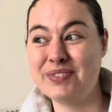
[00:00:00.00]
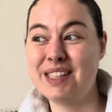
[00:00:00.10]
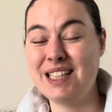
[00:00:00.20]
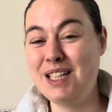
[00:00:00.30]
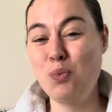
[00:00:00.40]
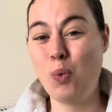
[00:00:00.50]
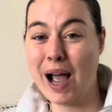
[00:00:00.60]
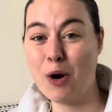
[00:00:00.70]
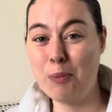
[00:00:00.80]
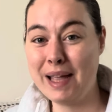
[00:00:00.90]
they didn't
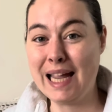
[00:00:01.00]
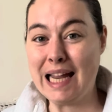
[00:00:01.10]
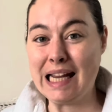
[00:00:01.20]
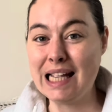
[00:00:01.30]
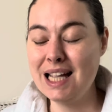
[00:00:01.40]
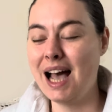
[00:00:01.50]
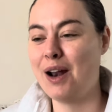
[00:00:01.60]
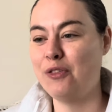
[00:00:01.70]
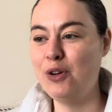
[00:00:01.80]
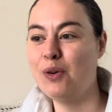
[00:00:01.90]
wow me. And
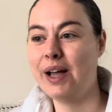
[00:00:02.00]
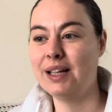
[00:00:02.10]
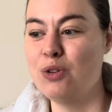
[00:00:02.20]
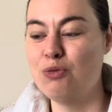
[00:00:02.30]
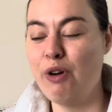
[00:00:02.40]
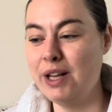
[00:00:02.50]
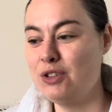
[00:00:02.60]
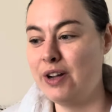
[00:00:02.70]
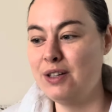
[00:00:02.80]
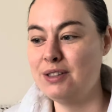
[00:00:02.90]
I feel like running
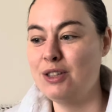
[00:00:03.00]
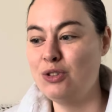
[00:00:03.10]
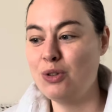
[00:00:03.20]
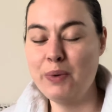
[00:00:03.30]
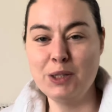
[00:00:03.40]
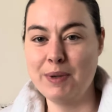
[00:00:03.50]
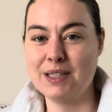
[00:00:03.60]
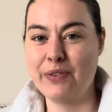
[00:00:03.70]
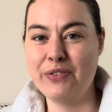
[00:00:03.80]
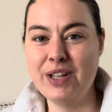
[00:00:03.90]
trainers, are so
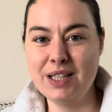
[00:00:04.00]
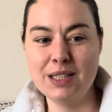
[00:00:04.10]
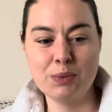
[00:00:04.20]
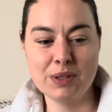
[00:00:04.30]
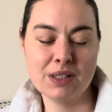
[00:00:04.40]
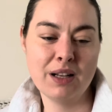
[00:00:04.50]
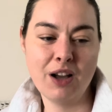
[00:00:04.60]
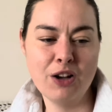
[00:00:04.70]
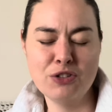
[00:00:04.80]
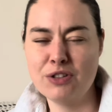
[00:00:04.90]
expensive. I think these ones are like
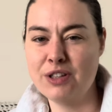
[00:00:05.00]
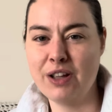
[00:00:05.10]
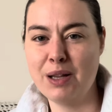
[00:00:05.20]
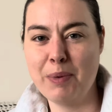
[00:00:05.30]
£130.